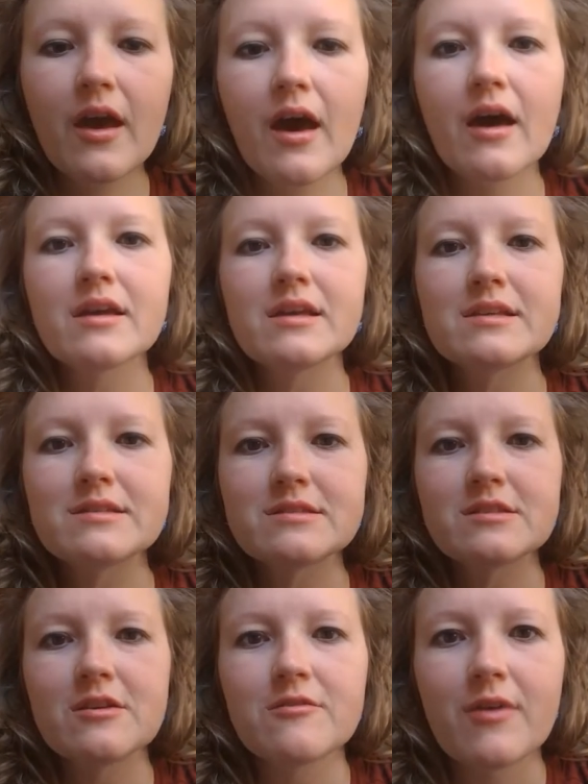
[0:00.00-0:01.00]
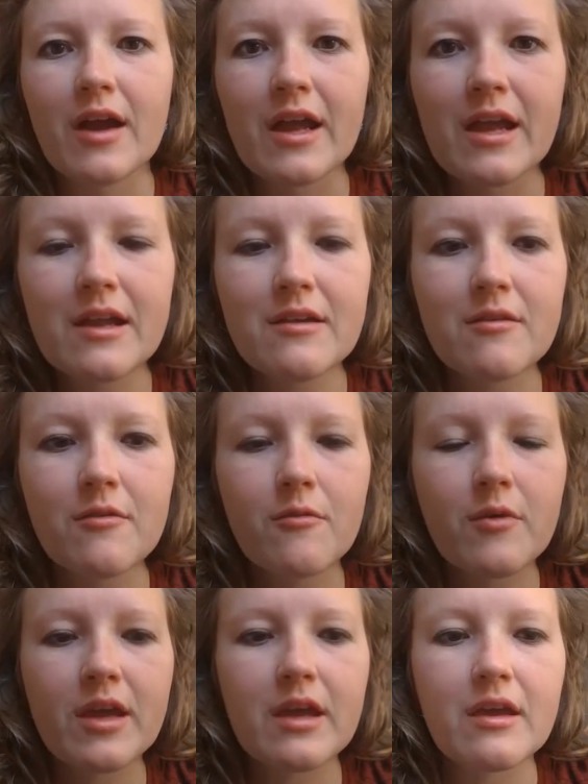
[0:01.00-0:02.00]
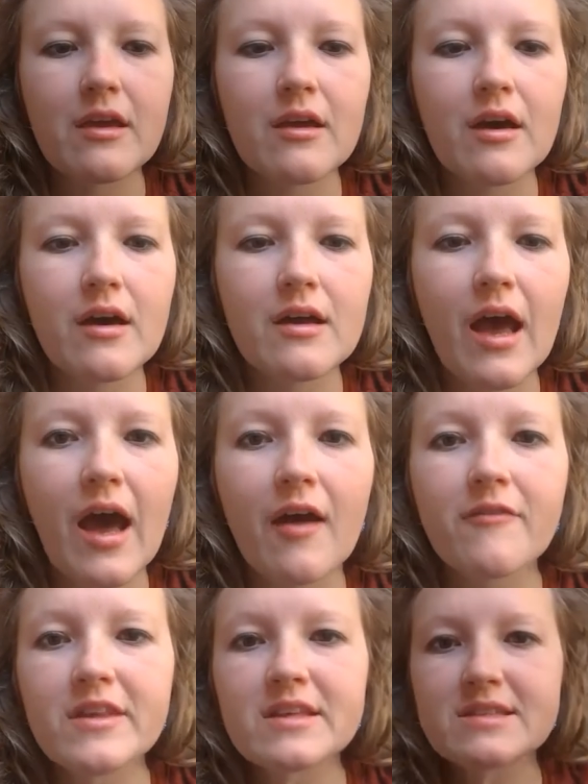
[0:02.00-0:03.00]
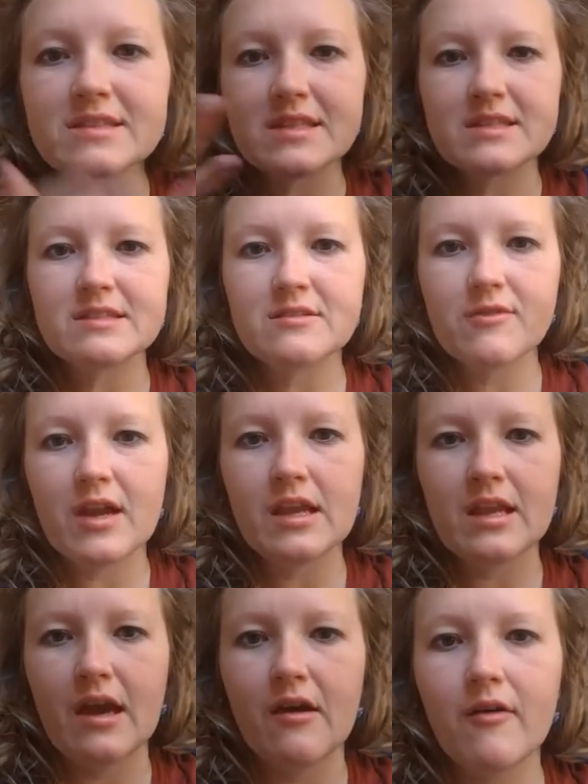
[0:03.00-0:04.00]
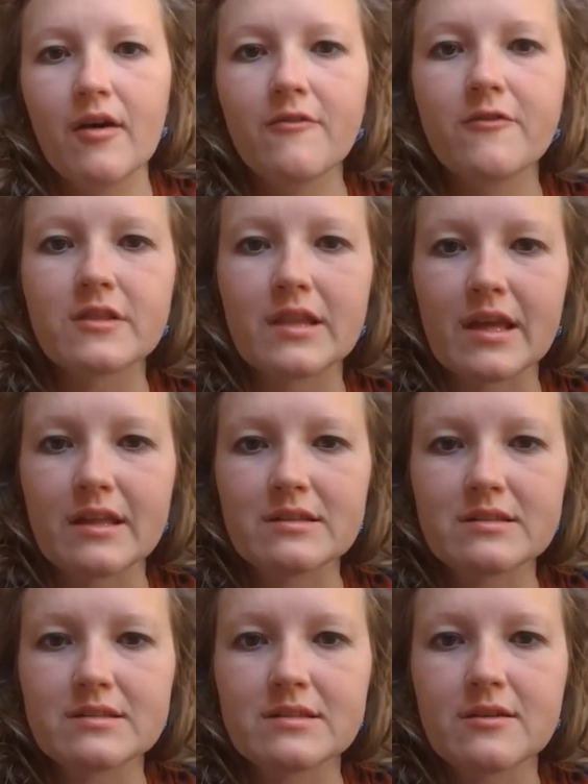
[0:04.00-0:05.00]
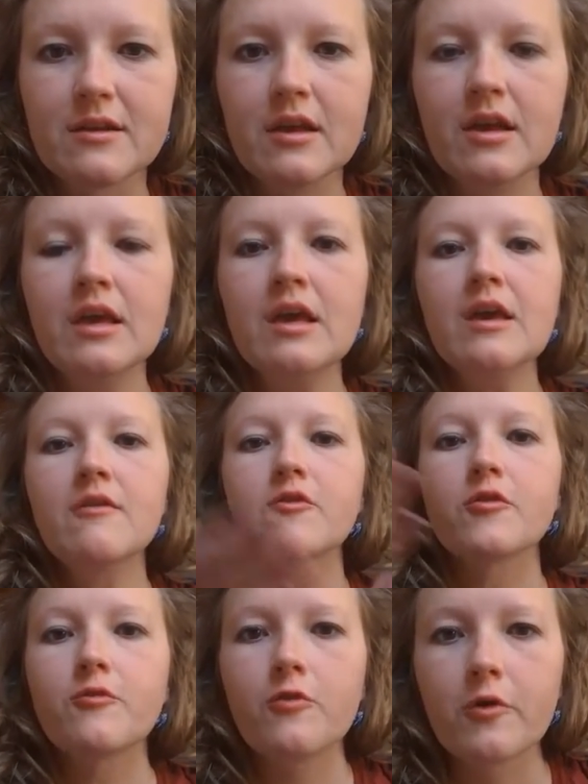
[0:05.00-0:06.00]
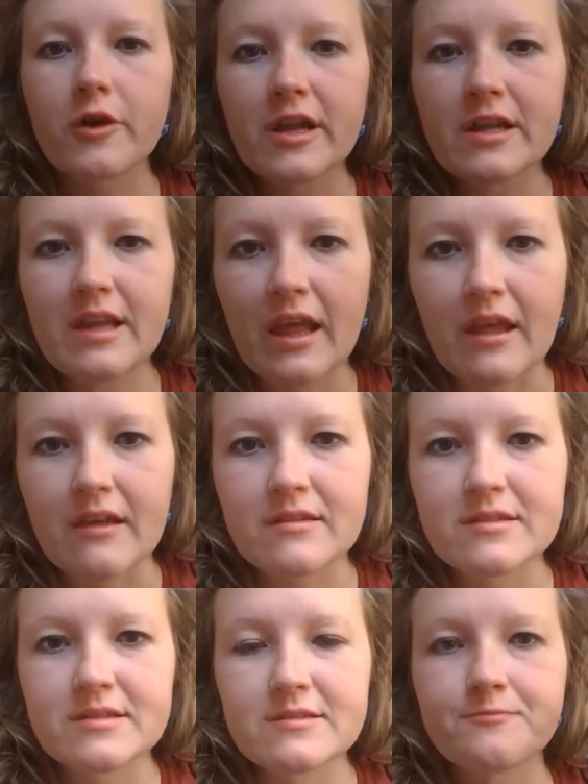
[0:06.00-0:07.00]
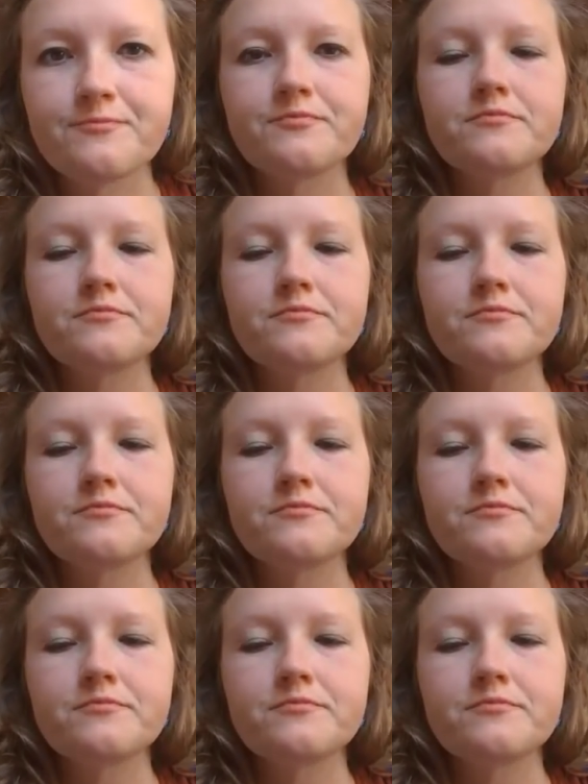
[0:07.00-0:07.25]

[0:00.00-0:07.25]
Yeah, Easter, right? We have this season right now of Lent for 40 days